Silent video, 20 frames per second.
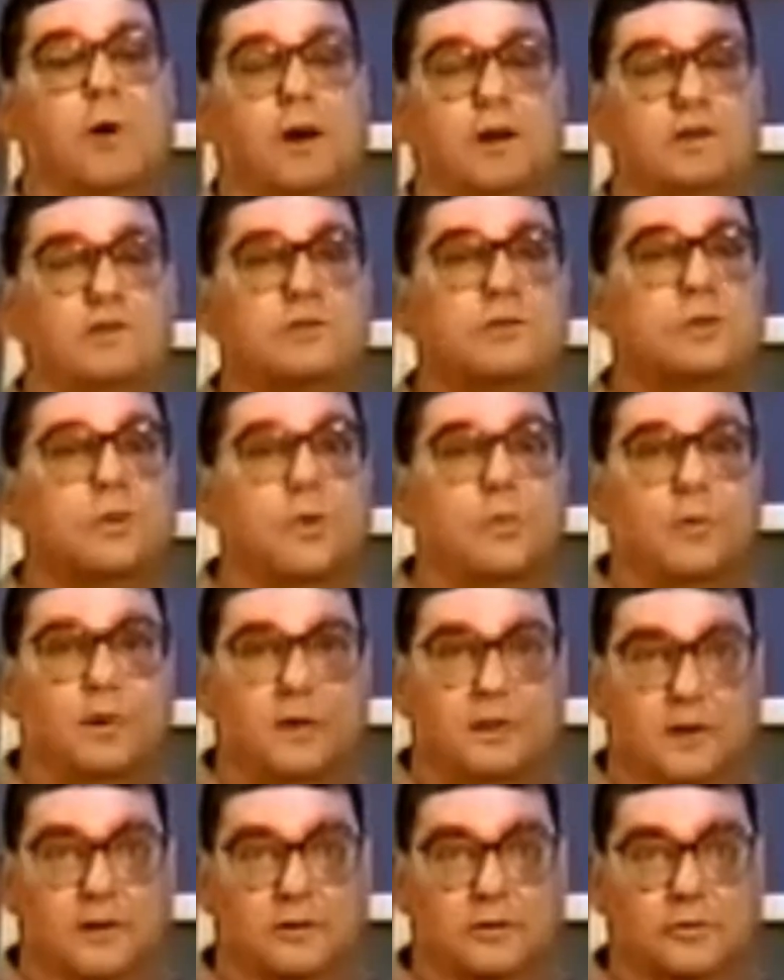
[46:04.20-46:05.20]
watched the
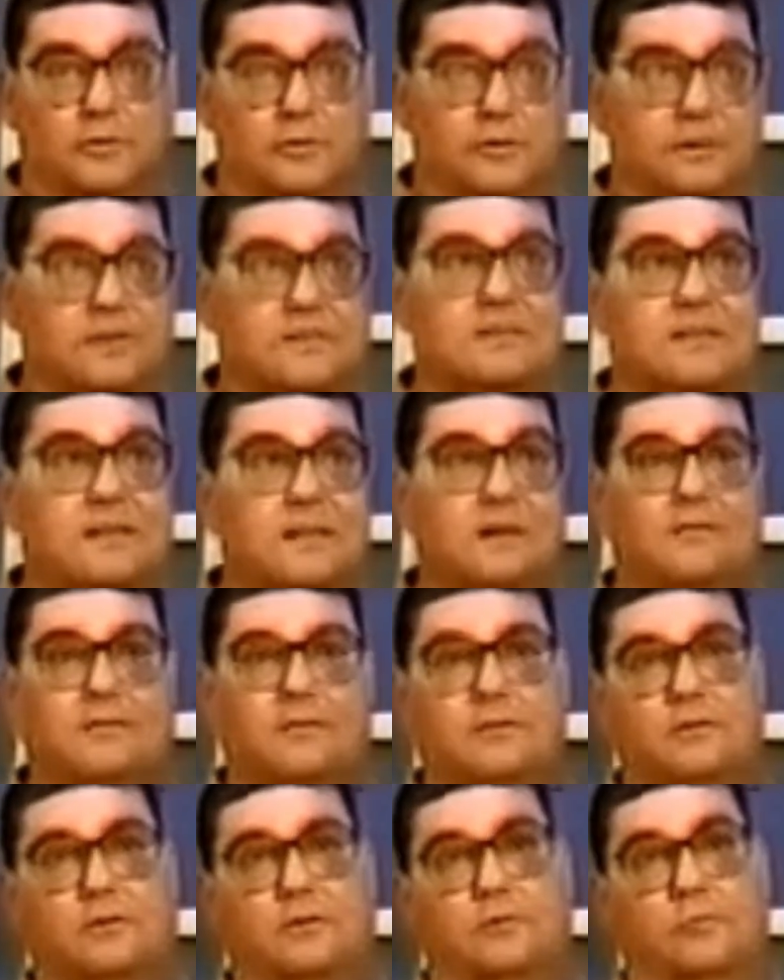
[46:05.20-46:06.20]
nomenclatura sink
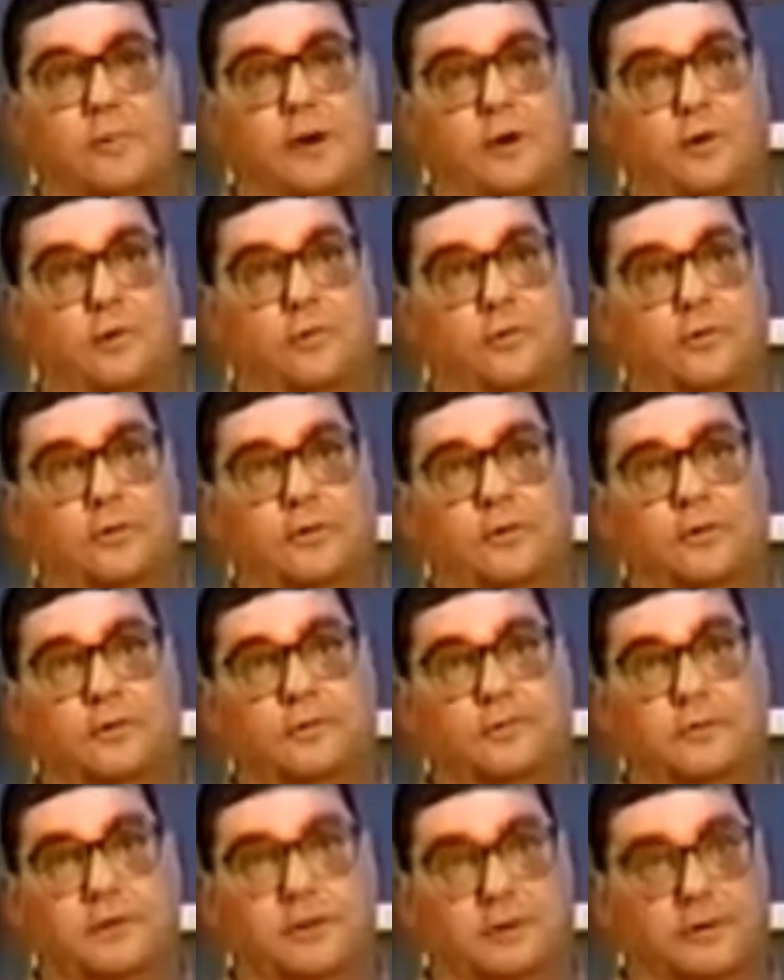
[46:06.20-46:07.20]
of its own weight over
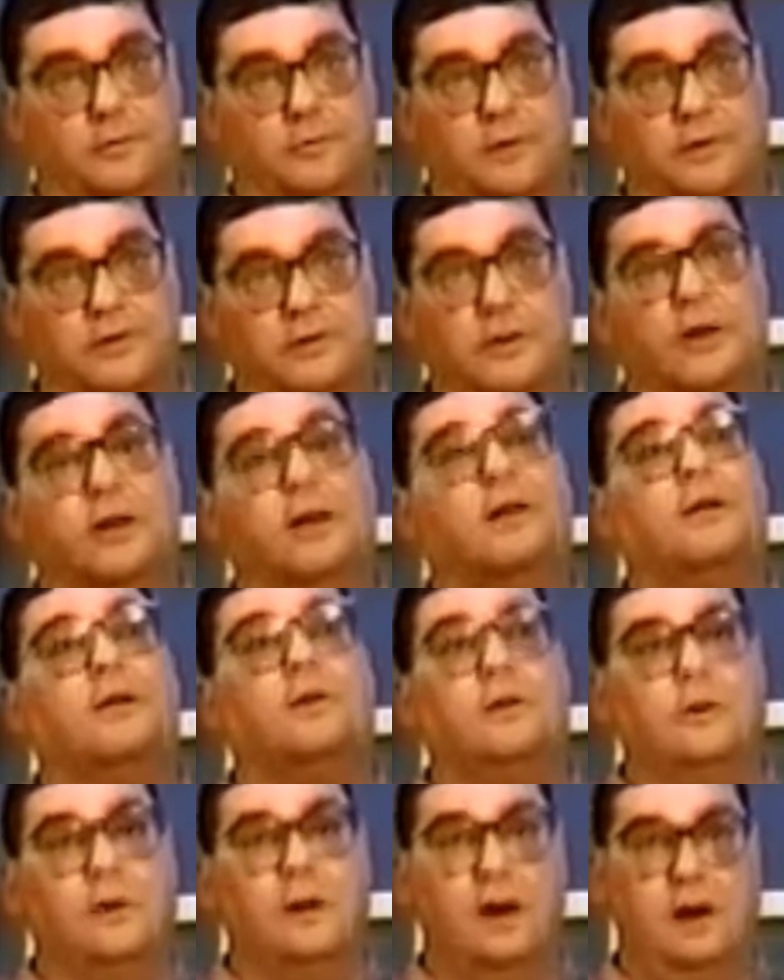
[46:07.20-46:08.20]
there in Russia. It
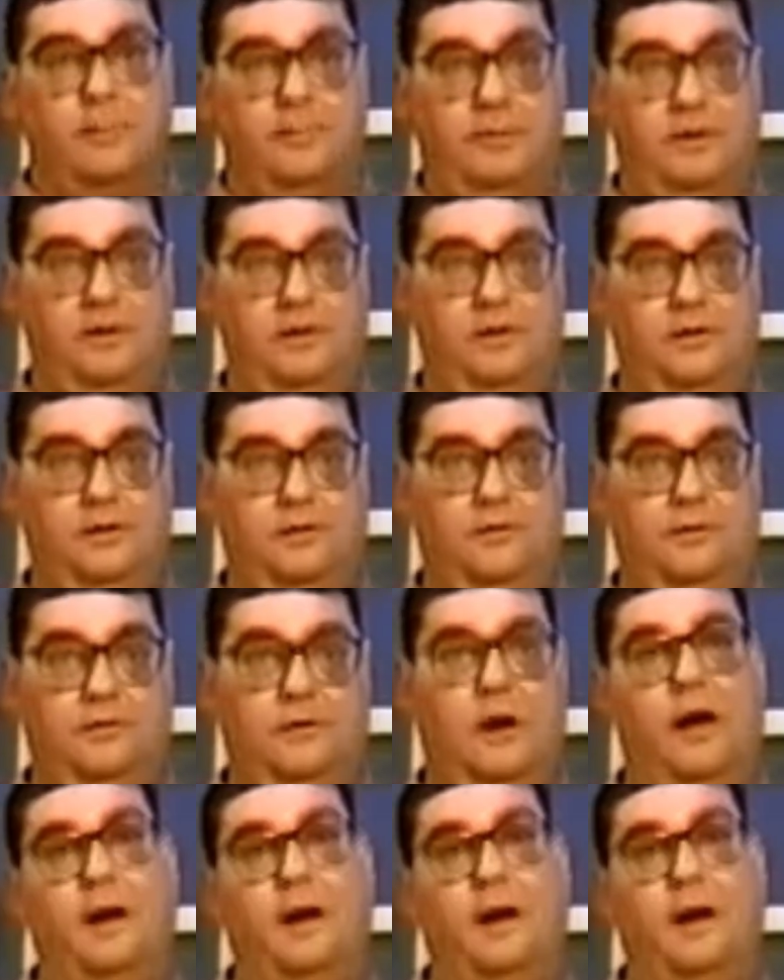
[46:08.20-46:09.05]
could happen here.